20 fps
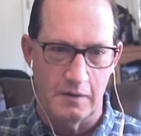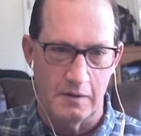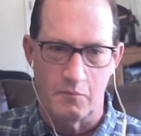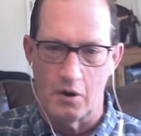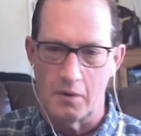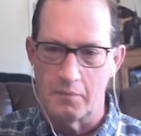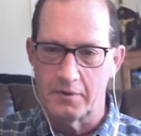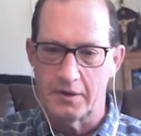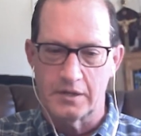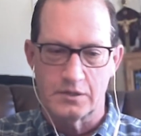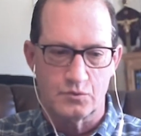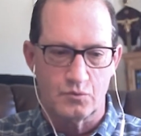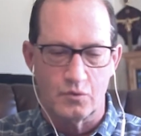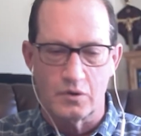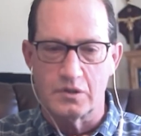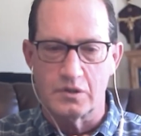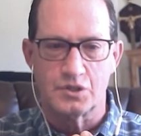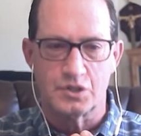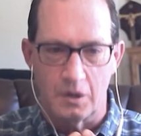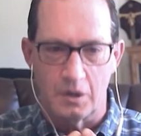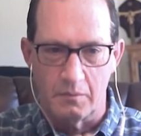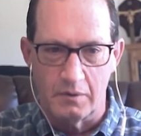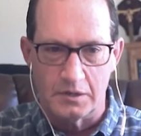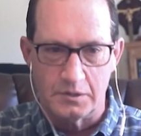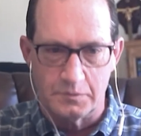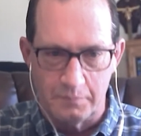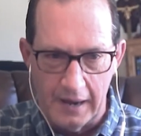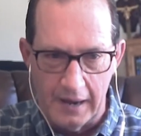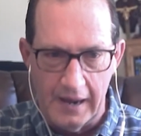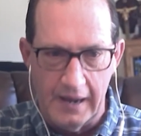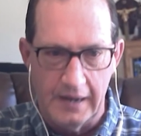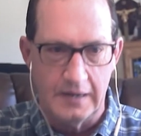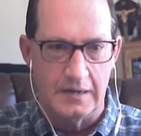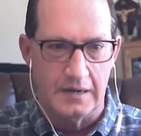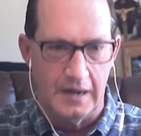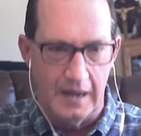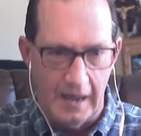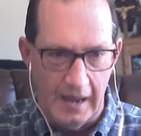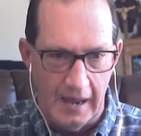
it anymore because we're in so much pain